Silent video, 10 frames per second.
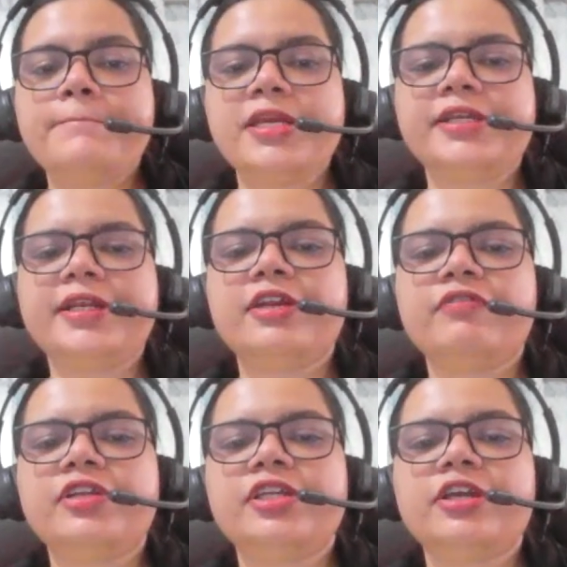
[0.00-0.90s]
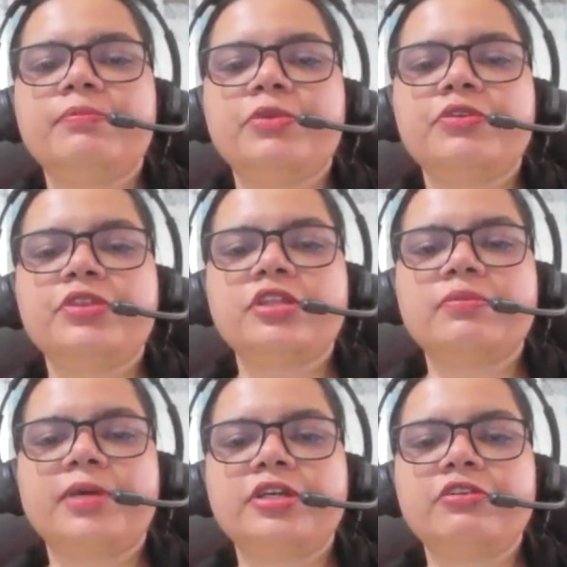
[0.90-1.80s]
Peter and Wendy imbues
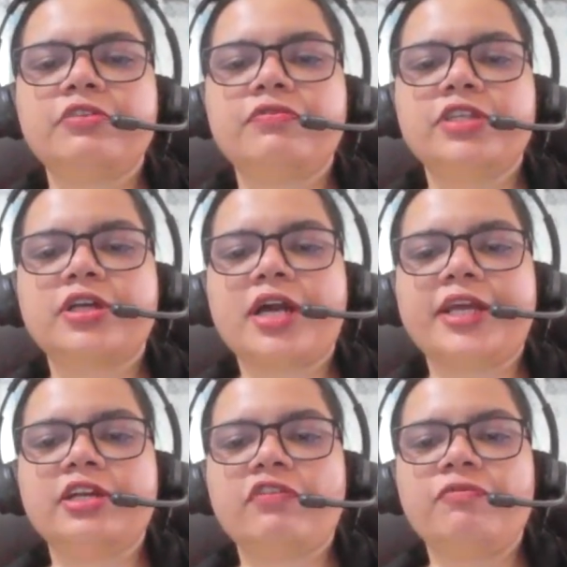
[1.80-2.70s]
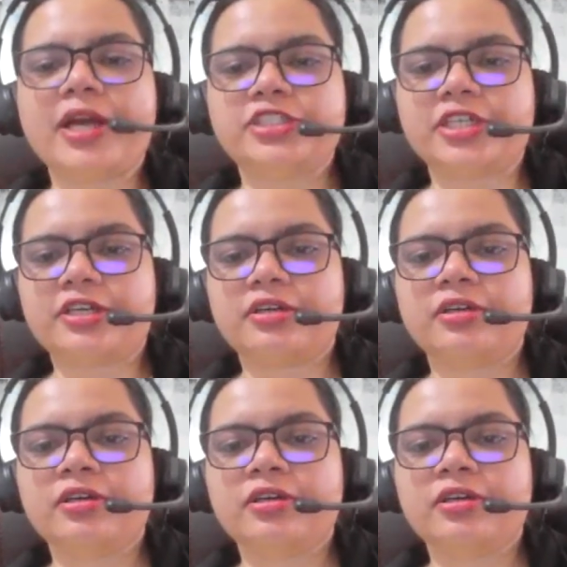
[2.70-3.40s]
motherhood with a kind of magic,